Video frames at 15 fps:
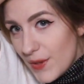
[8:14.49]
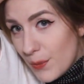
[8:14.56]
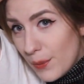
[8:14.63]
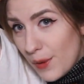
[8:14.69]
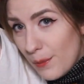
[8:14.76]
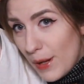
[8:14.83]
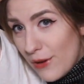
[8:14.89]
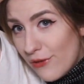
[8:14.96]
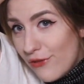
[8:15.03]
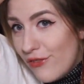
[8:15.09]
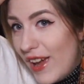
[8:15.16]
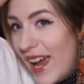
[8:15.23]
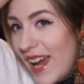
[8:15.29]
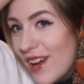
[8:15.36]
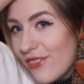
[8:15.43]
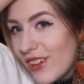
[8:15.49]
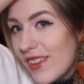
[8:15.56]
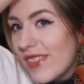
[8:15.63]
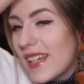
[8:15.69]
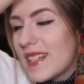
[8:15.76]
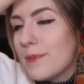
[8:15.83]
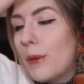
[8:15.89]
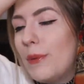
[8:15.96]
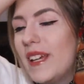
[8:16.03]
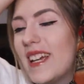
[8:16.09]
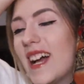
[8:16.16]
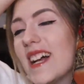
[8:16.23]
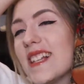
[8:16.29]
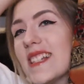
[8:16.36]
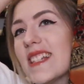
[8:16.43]
is one of my favorite things, but
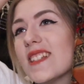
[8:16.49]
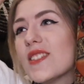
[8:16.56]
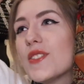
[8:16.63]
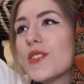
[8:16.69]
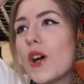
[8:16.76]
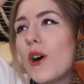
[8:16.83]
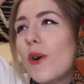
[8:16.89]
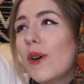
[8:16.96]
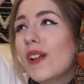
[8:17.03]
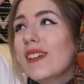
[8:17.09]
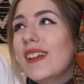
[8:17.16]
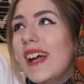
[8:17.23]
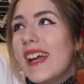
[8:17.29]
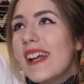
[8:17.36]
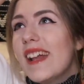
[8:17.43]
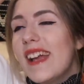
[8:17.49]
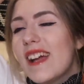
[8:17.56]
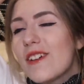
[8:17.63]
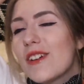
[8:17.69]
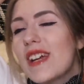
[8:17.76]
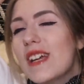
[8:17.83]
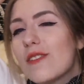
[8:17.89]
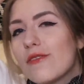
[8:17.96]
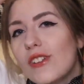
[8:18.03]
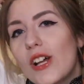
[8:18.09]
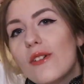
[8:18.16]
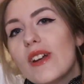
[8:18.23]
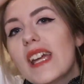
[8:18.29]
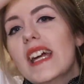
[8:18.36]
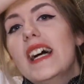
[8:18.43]
because it's so light, airy, and
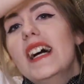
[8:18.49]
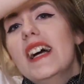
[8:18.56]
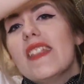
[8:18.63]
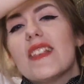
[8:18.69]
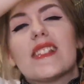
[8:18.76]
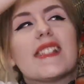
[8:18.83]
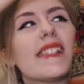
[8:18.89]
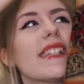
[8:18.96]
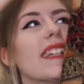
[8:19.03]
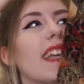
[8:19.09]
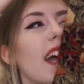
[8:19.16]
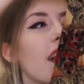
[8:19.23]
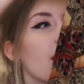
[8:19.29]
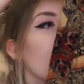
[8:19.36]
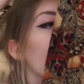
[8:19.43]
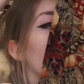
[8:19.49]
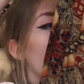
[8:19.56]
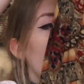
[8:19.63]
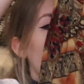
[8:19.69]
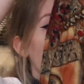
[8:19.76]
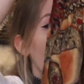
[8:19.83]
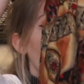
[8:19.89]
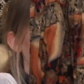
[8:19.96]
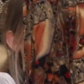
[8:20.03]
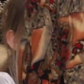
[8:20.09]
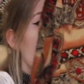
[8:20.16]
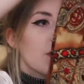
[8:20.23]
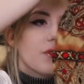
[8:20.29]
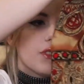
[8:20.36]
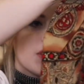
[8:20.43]
flowy, this is again a great
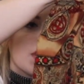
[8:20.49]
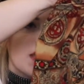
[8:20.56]
piece for